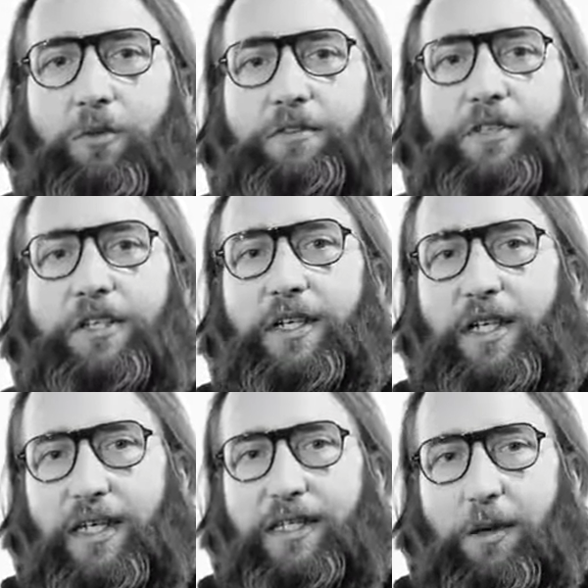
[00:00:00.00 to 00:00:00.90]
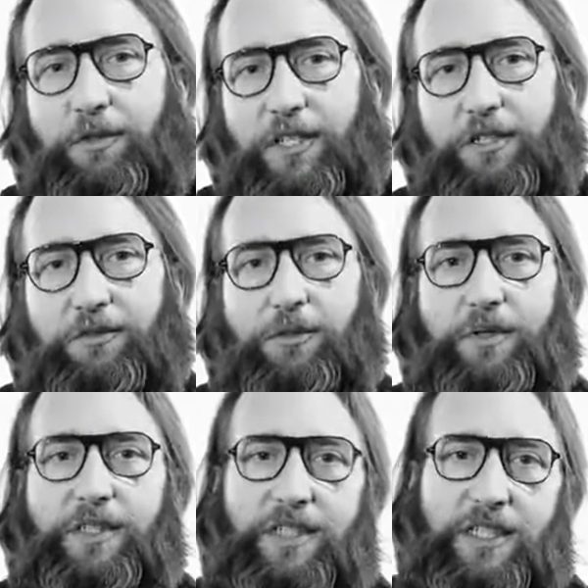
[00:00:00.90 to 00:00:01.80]
we've done an in-depth interview
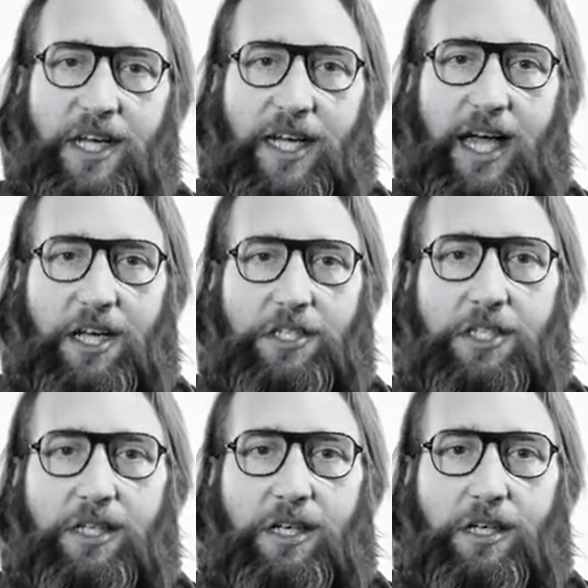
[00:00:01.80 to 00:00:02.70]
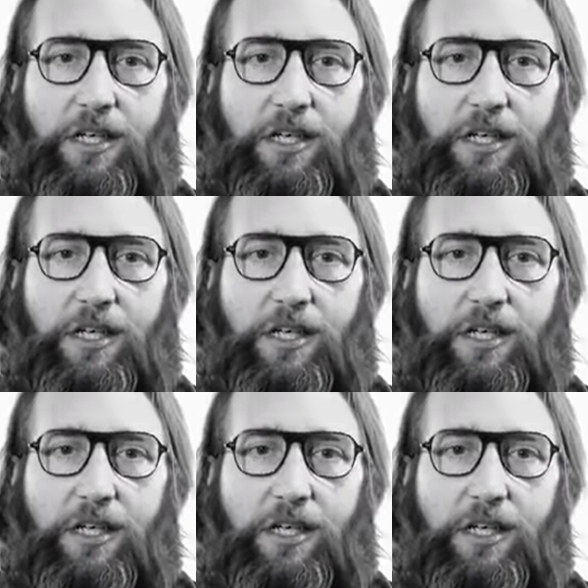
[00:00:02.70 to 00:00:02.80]
with Dean Takahashi,